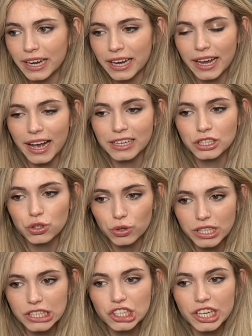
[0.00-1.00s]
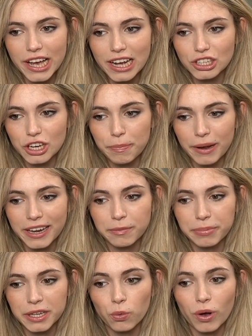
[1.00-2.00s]
and George, he actually
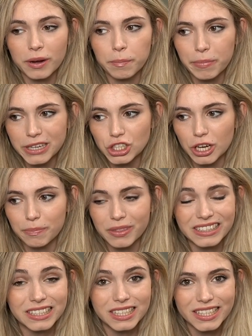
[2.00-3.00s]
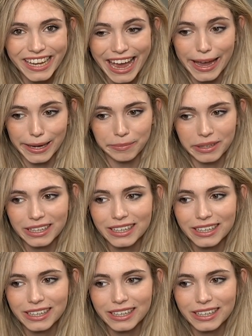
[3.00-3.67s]
played b1 bishop. This is the game.